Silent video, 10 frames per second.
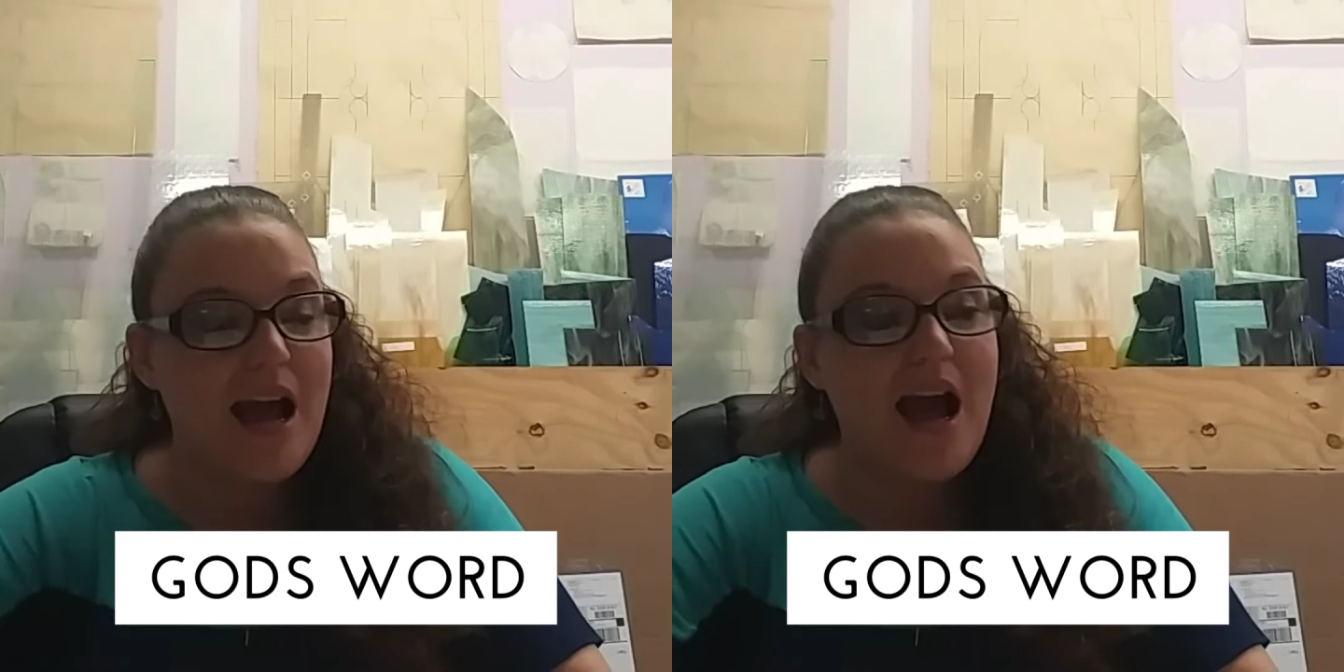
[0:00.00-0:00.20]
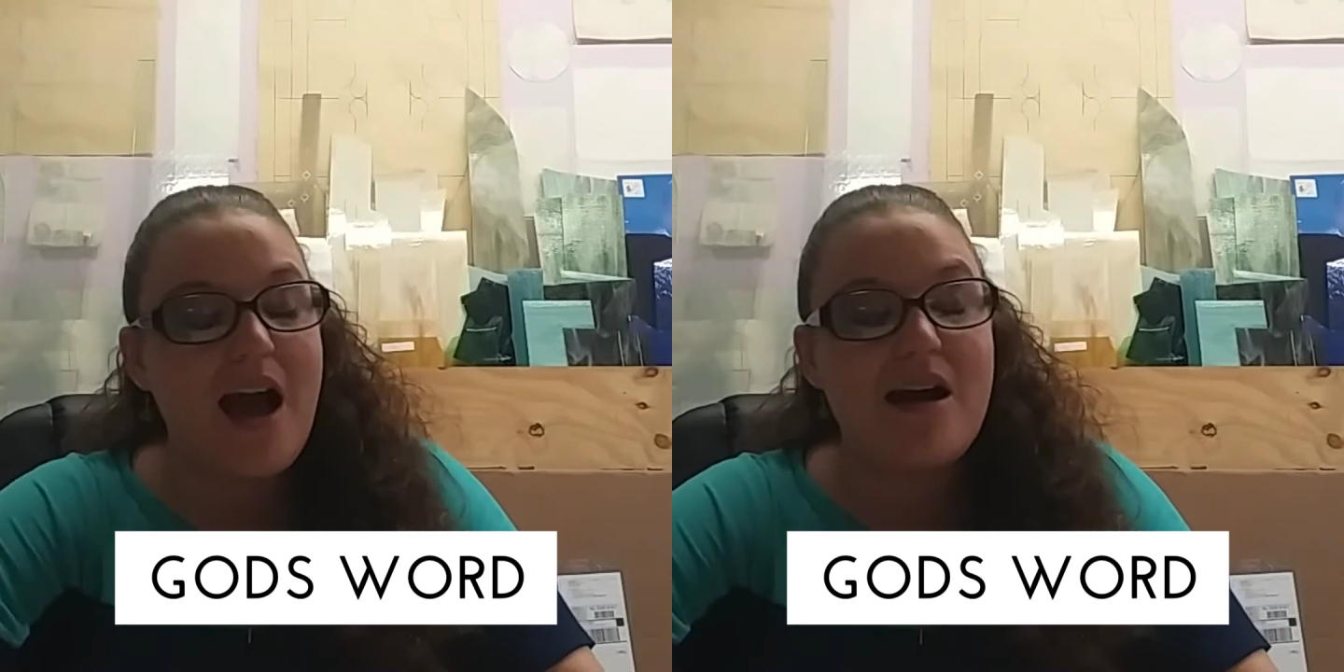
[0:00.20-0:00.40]

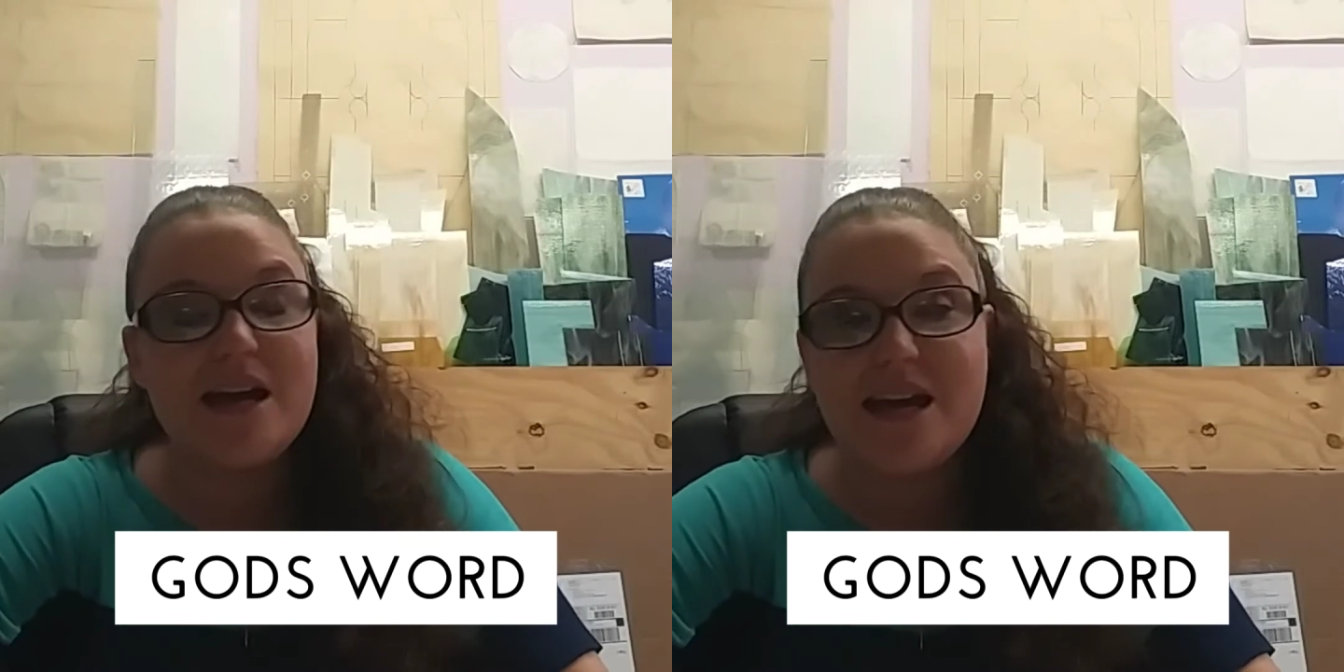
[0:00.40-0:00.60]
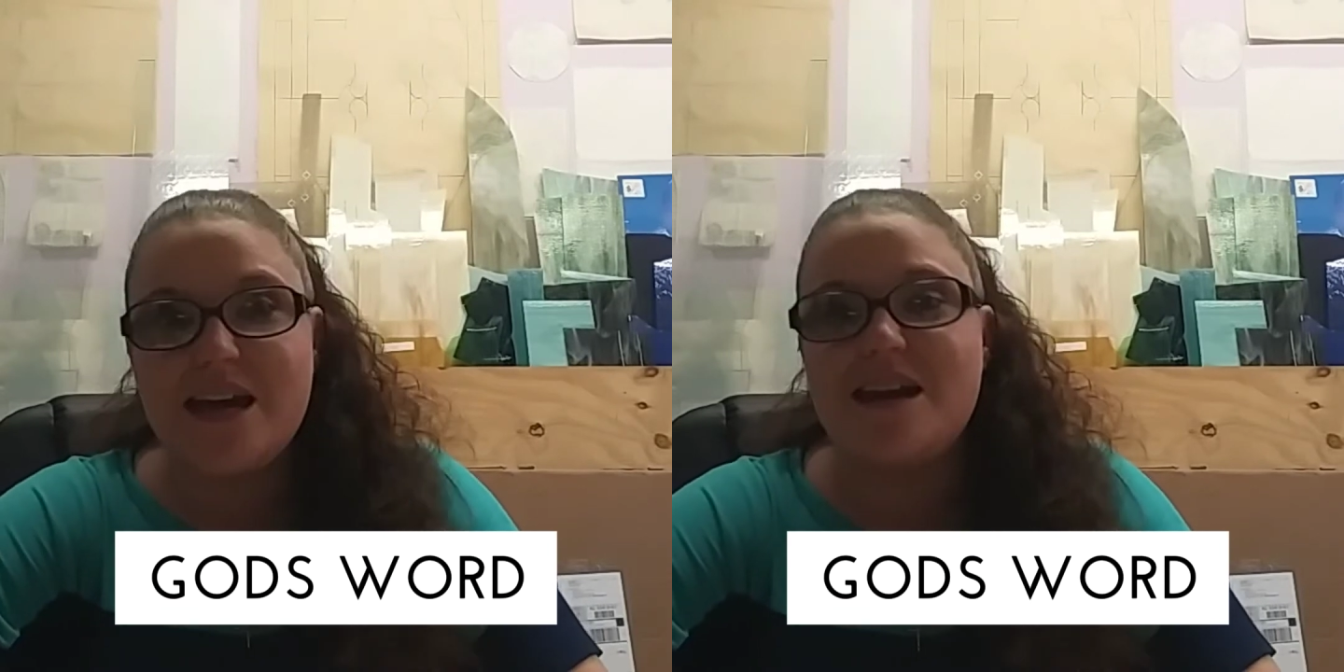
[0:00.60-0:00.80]
I
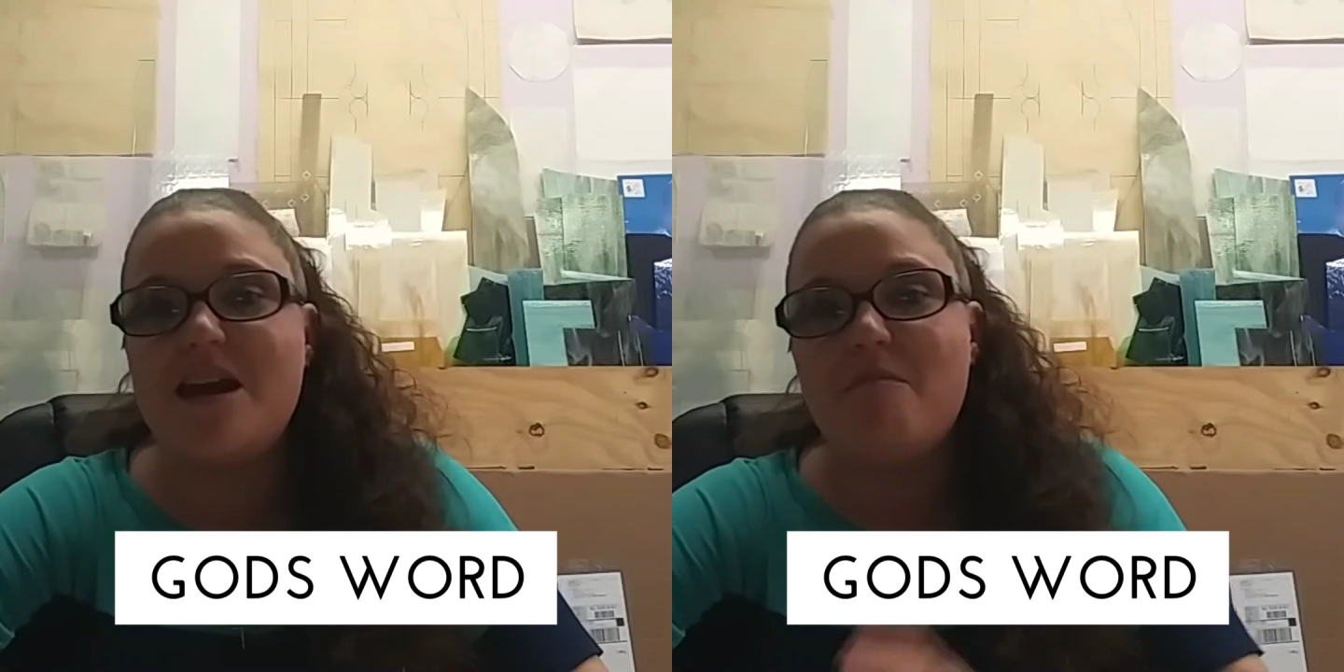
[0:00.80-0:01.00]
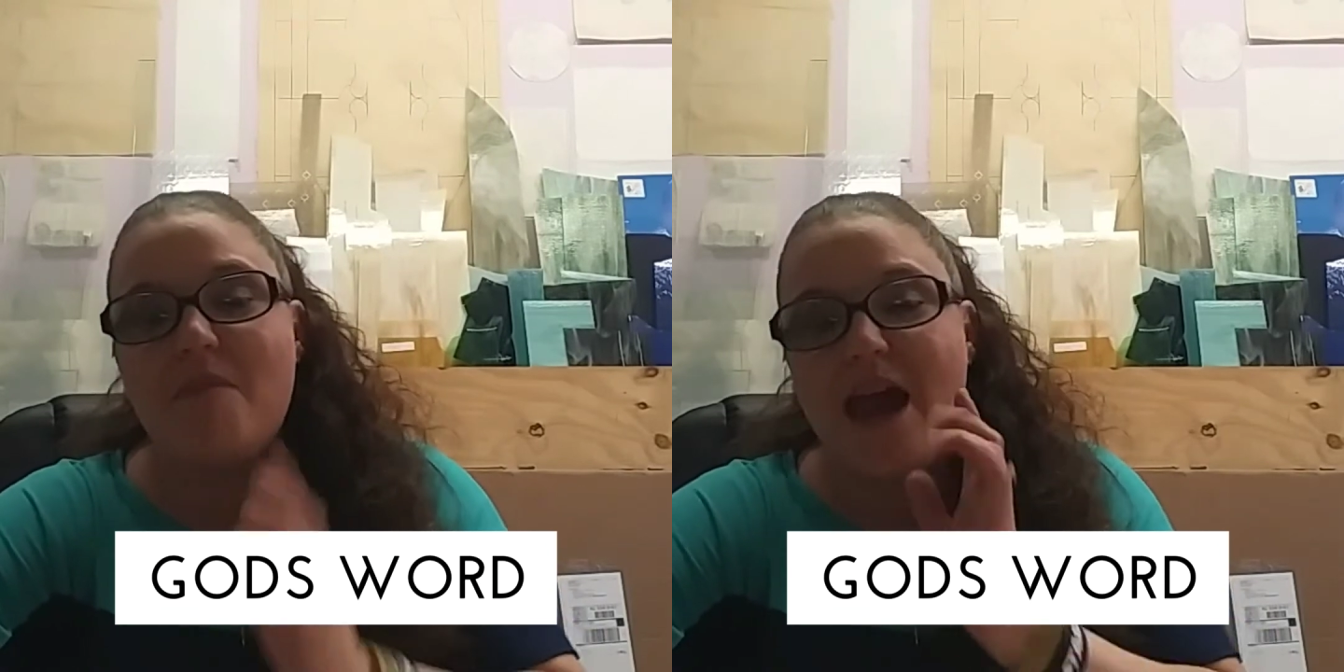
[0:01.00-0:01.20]

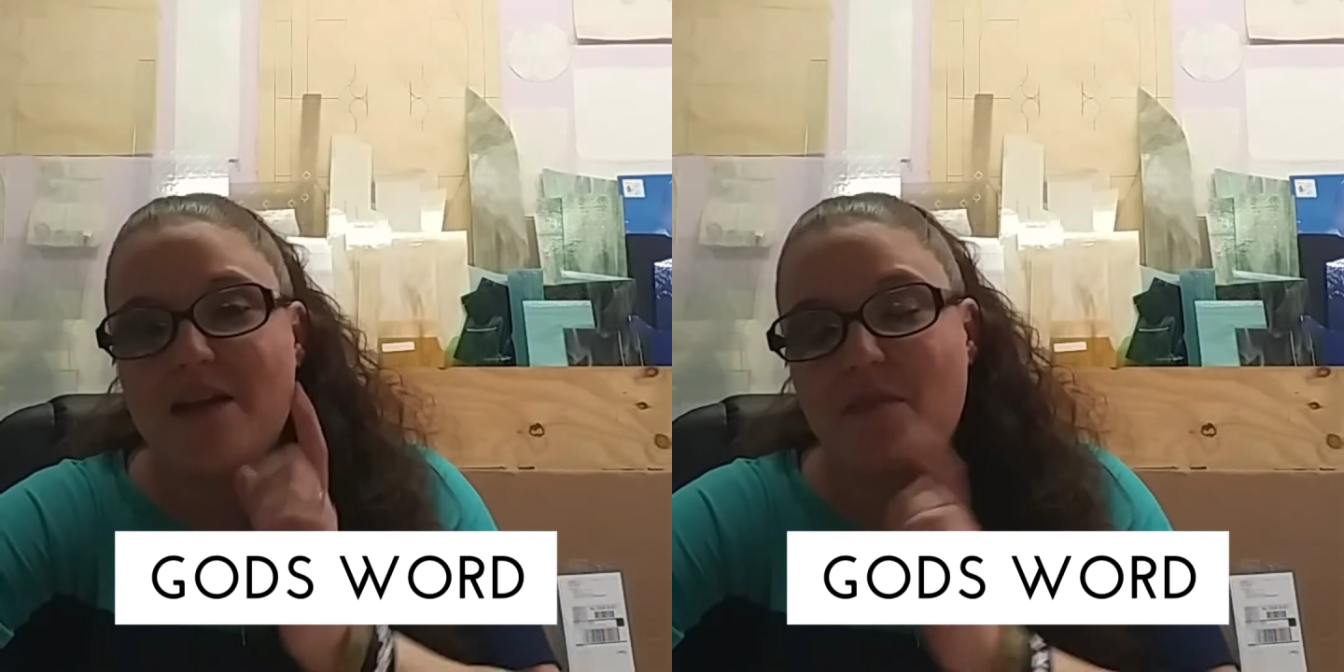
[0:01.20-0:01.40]
can make